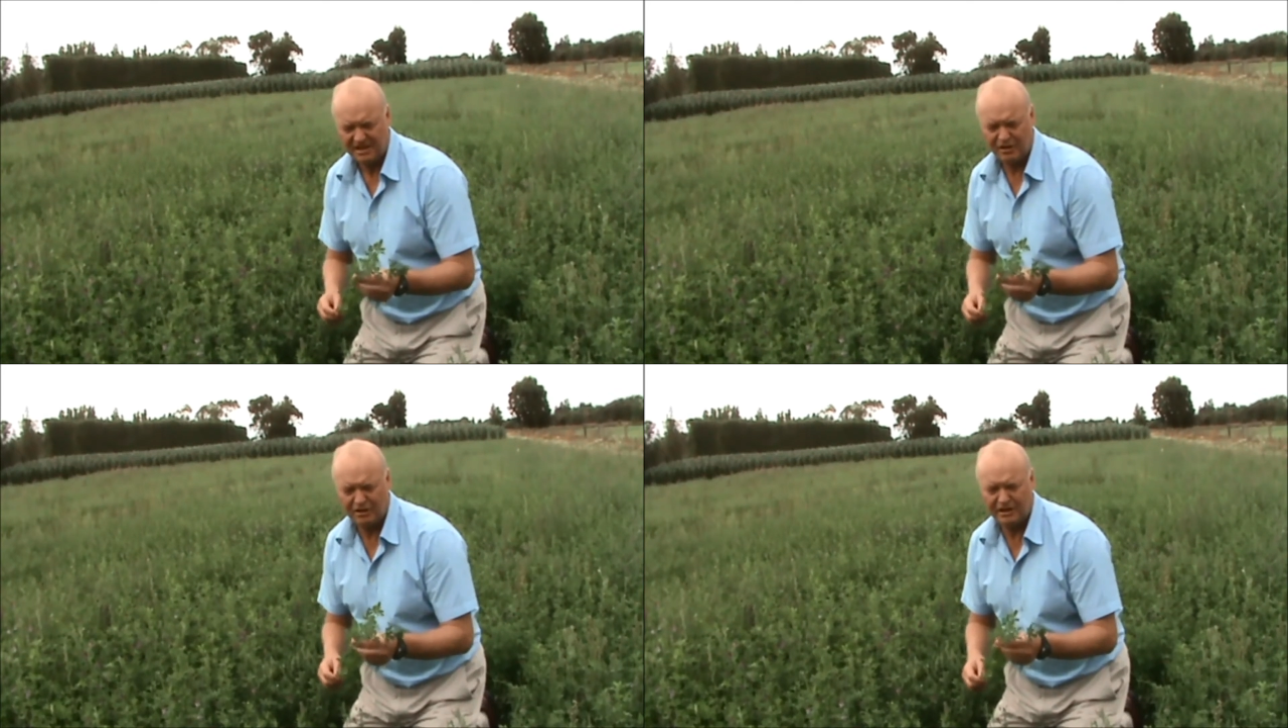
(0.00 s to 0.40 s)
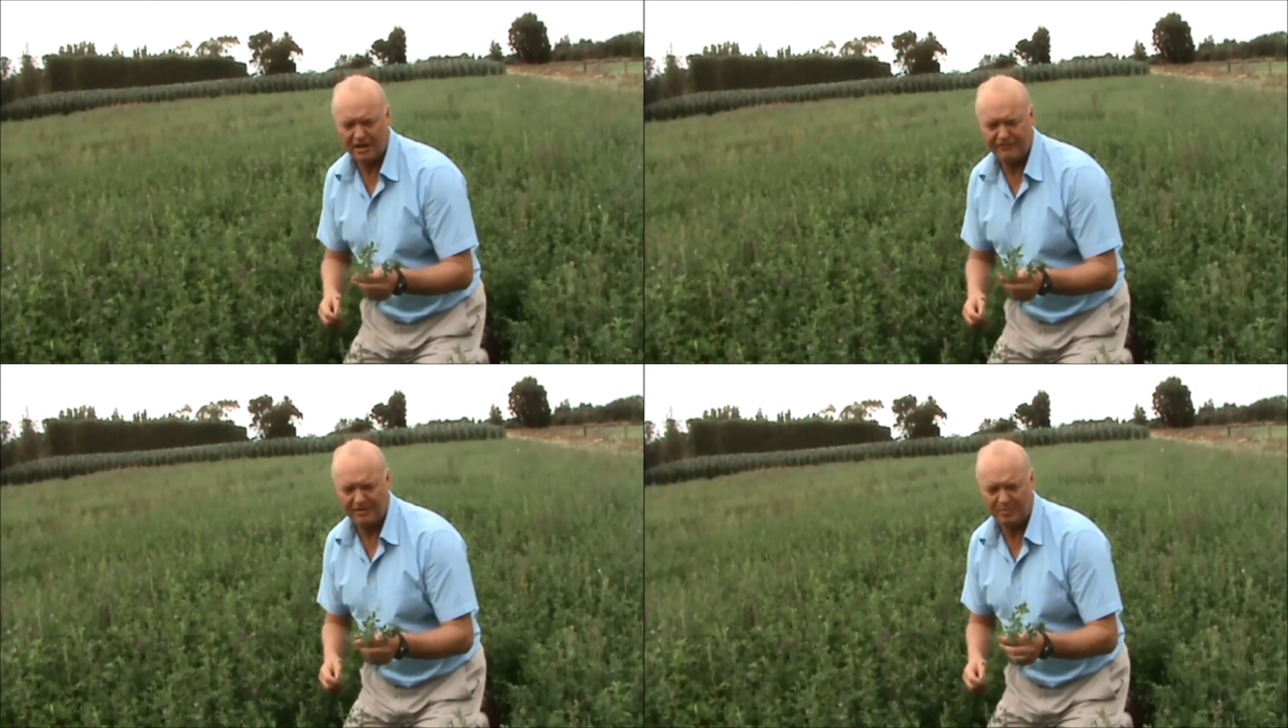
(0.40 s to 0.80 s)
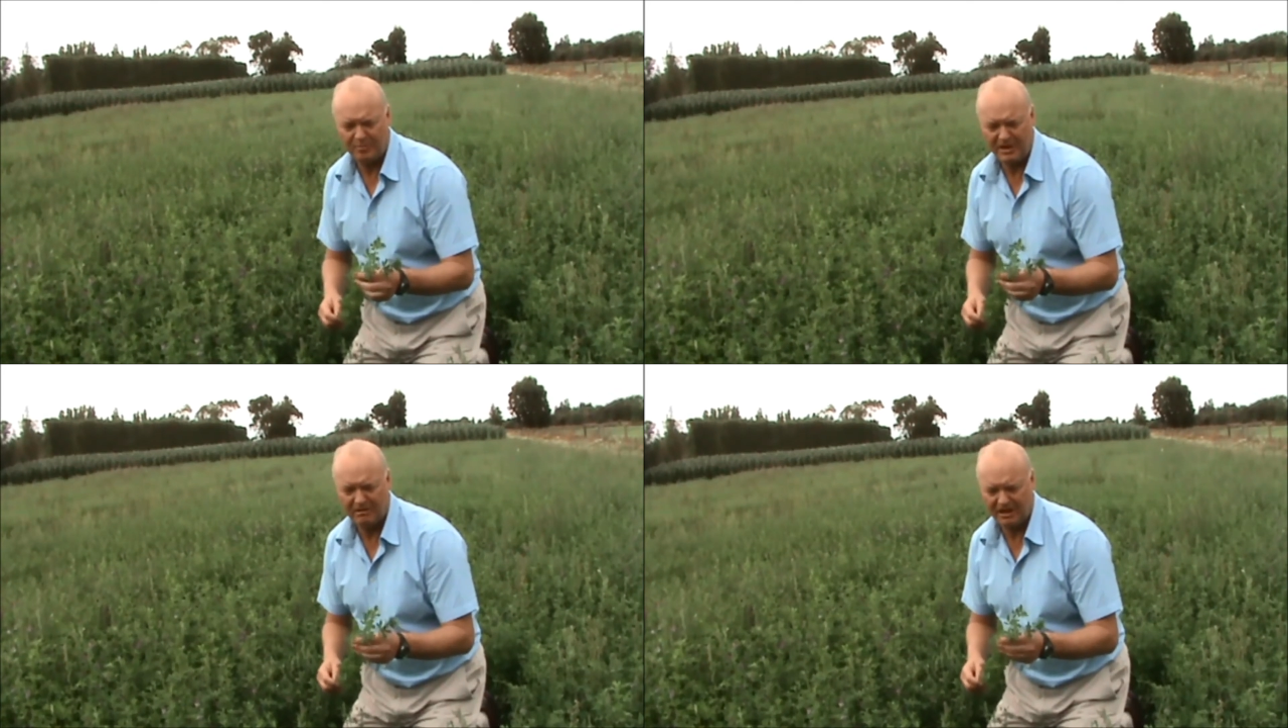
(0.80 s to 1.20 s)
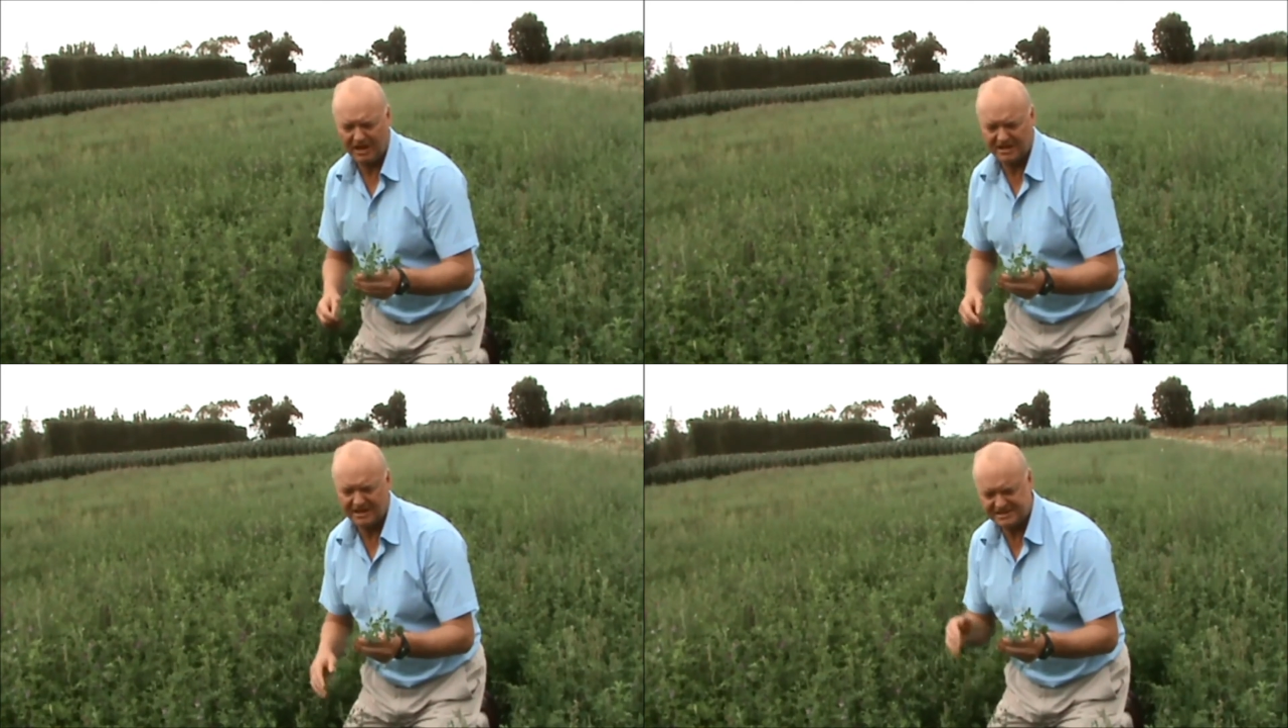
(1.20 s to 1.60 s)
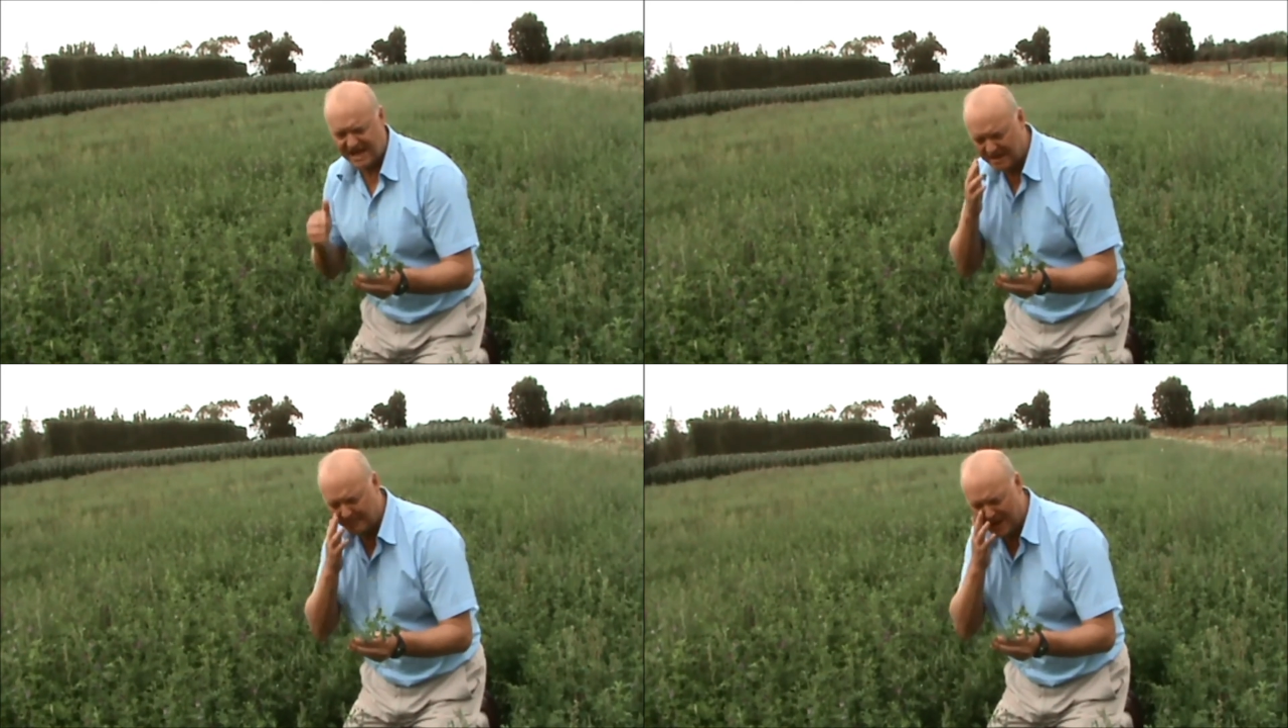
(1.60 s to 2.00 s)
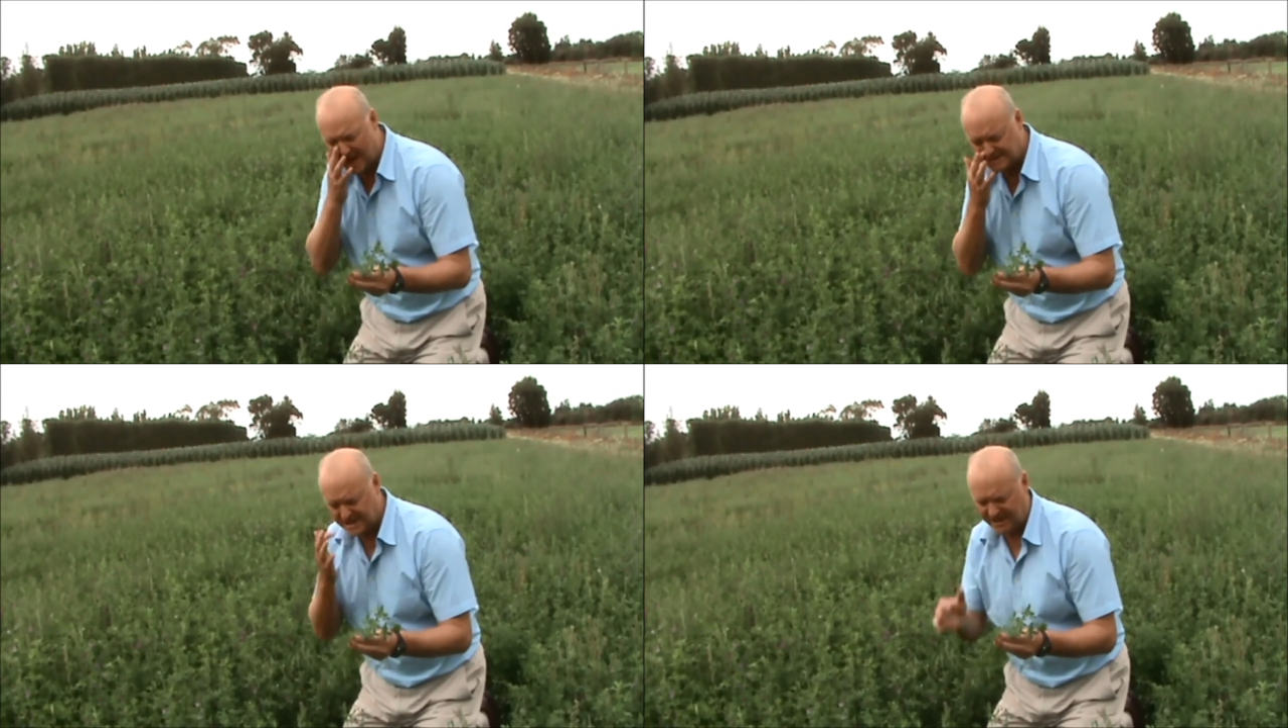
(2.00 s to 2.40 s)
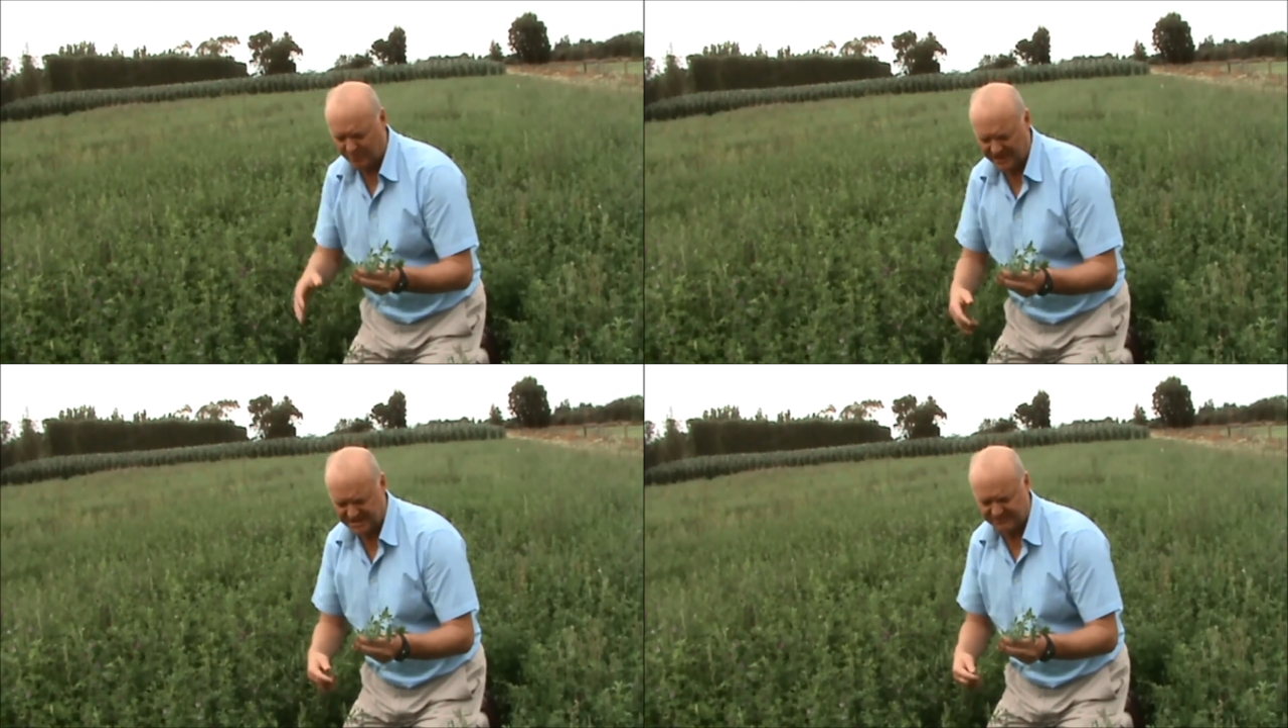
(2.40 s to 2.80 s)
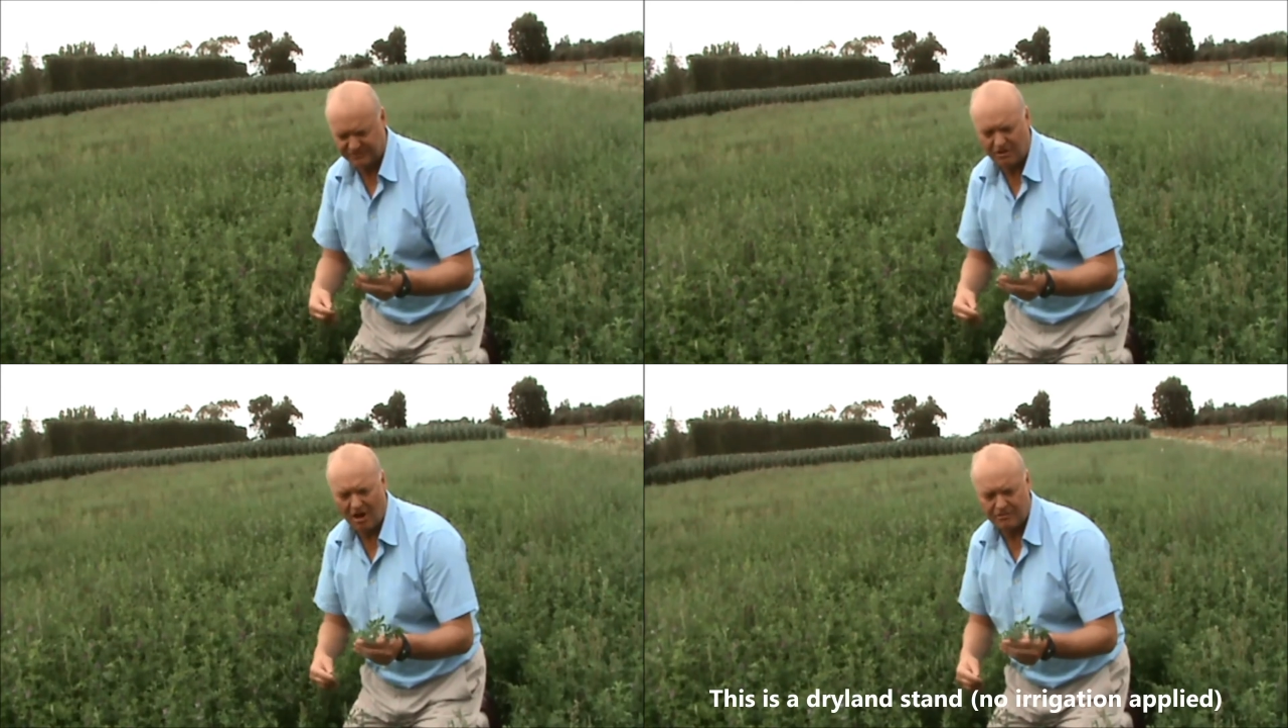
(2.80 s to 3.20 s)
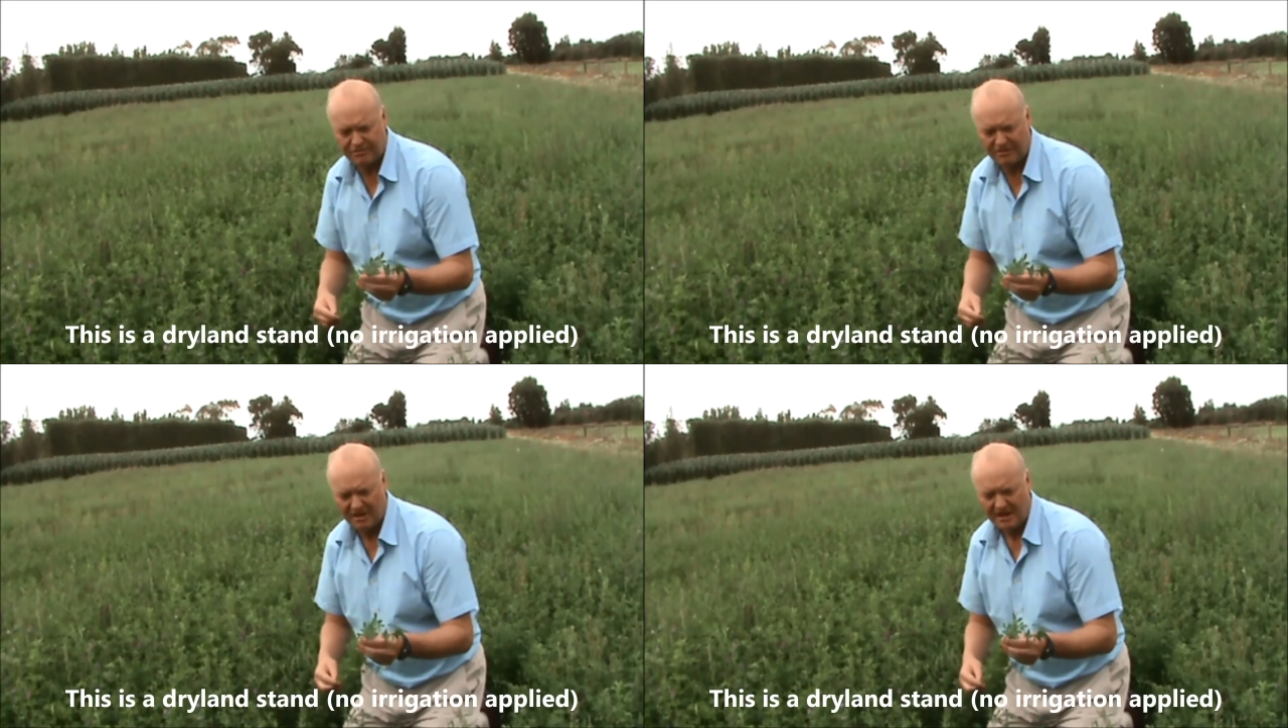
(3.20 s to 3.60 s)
early November period, and it's had about 10 weeks of growth,